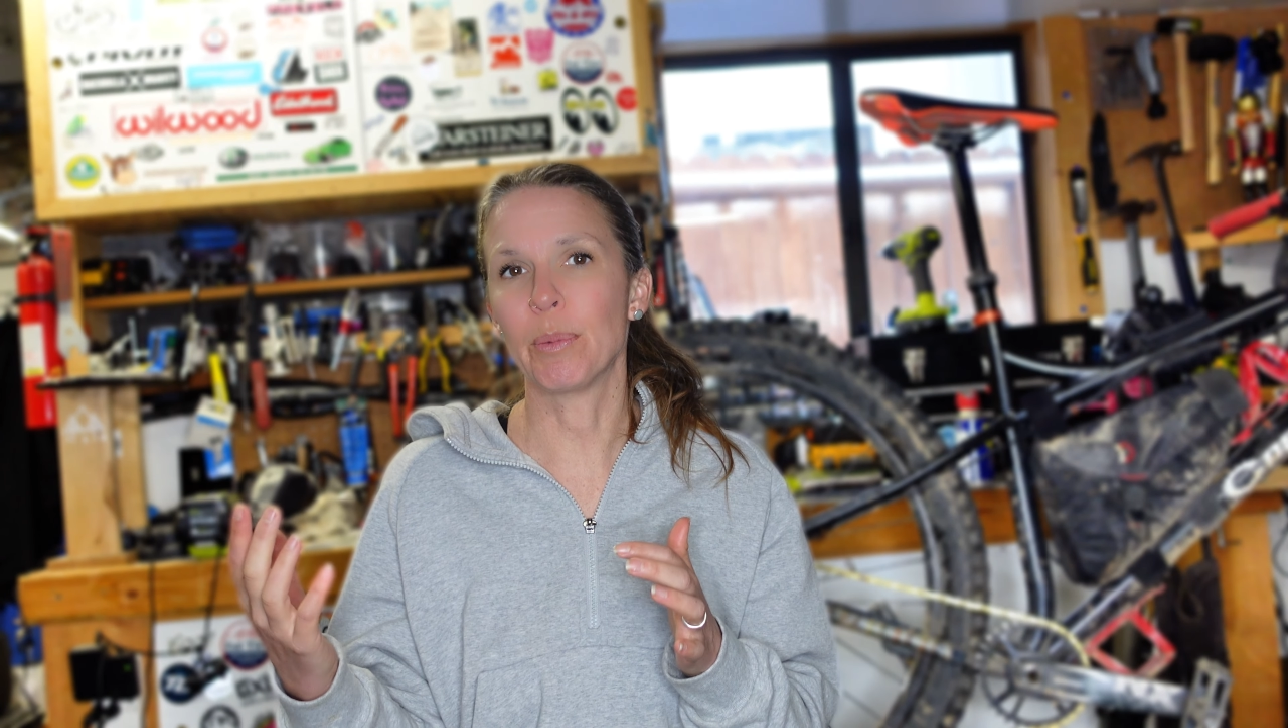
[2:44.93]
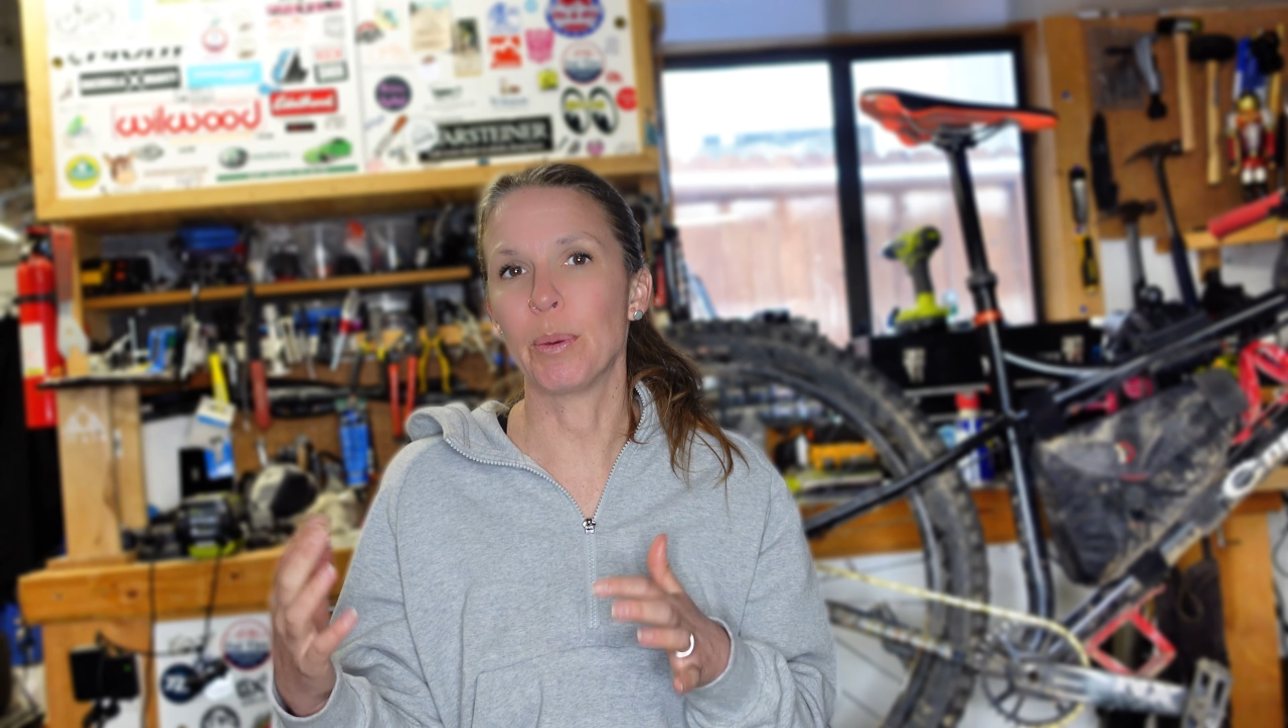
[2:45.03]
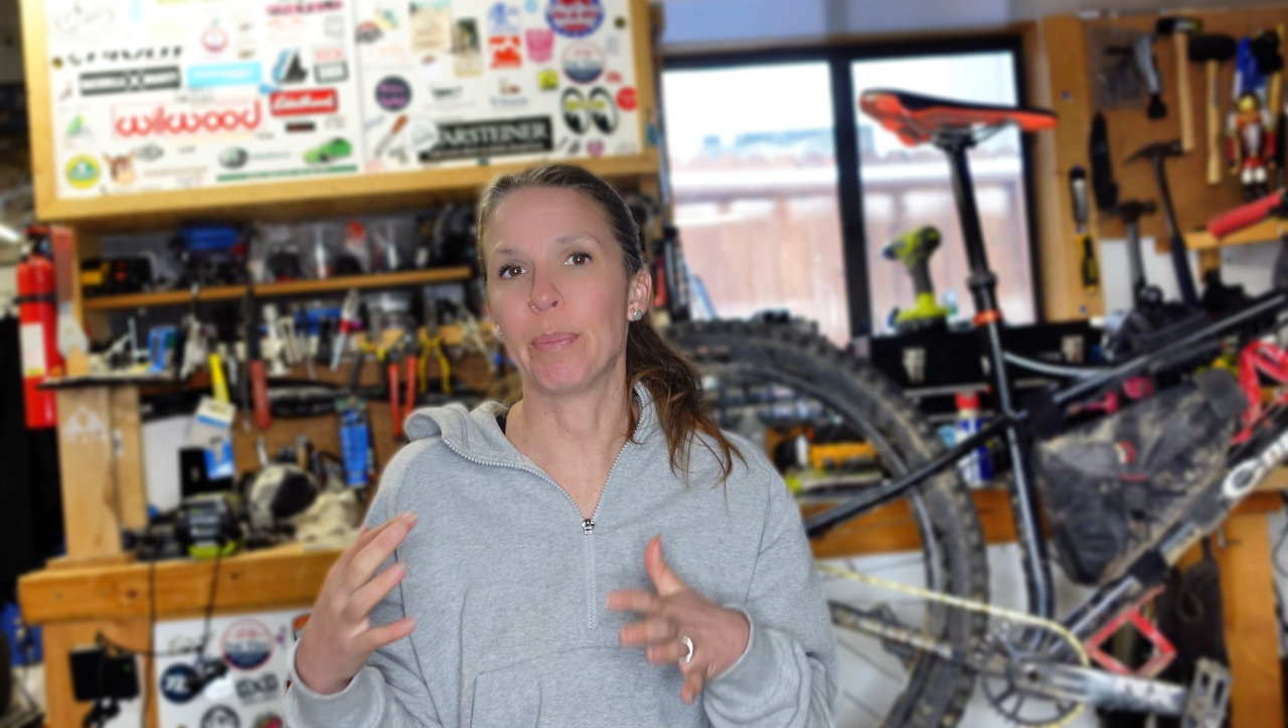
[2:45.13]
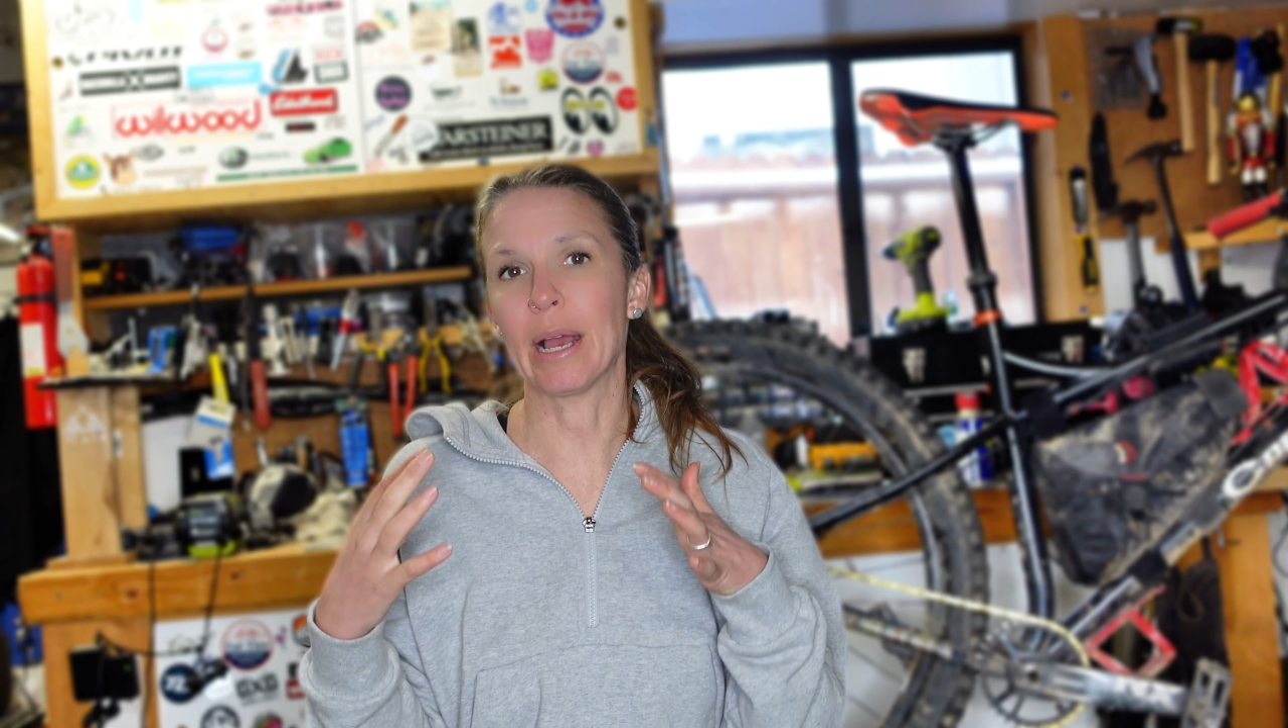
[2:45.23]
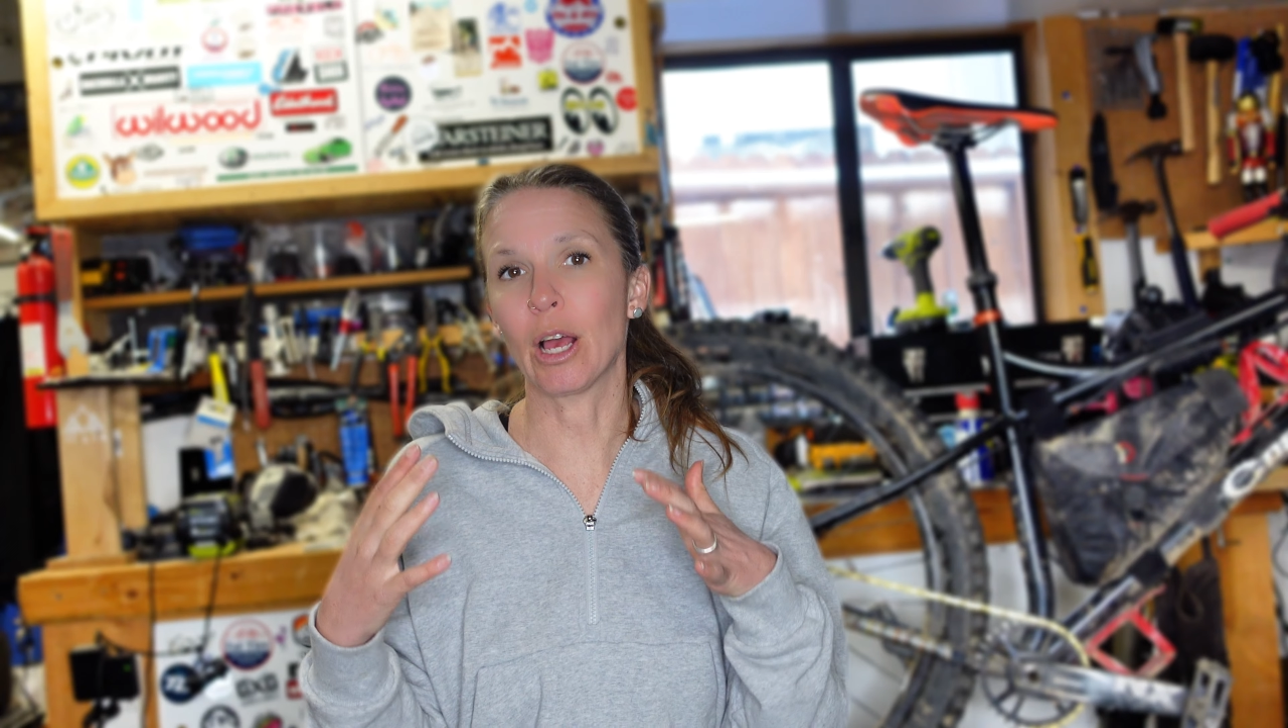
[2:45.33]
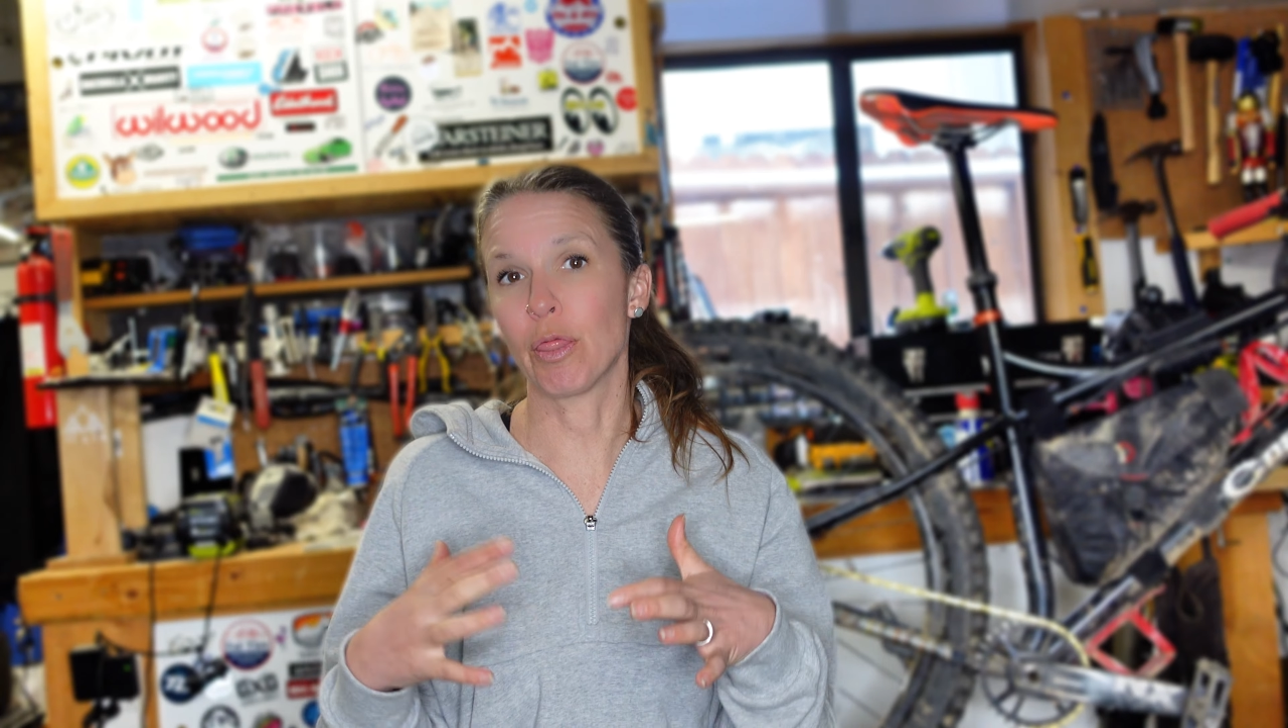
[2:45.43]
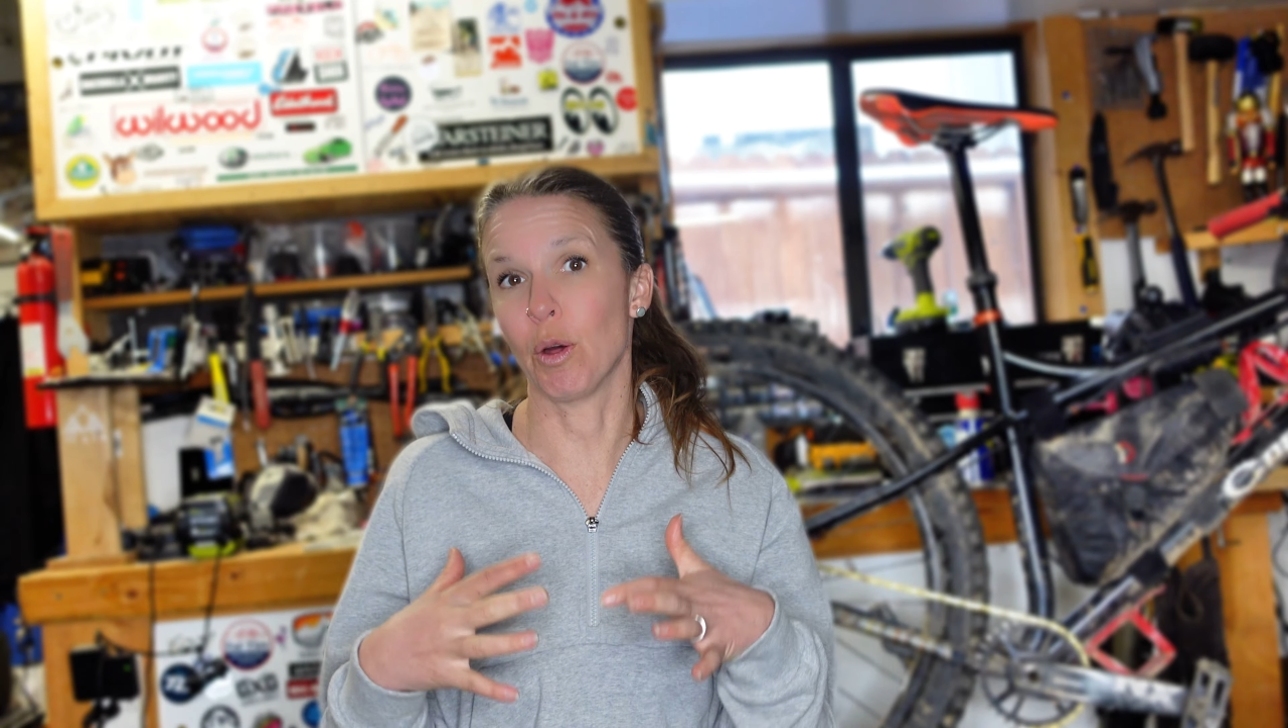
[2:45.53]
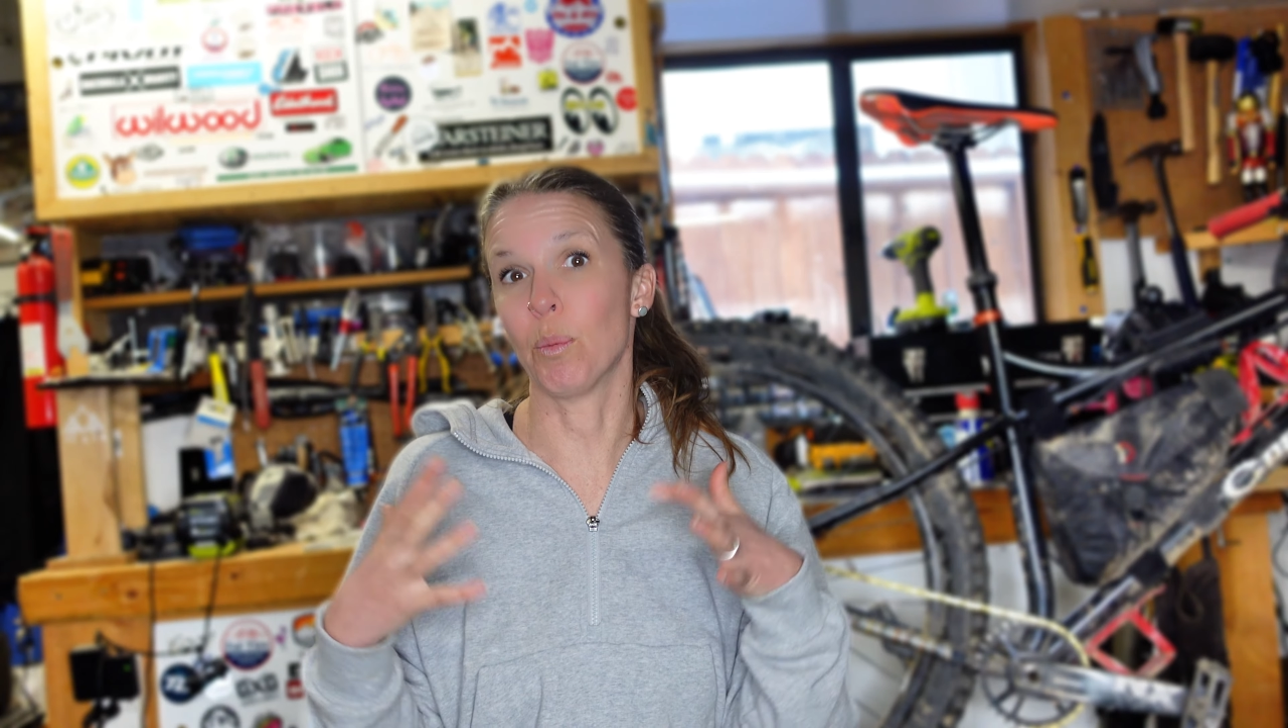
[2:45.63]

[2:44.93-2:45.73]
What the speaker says: you pick the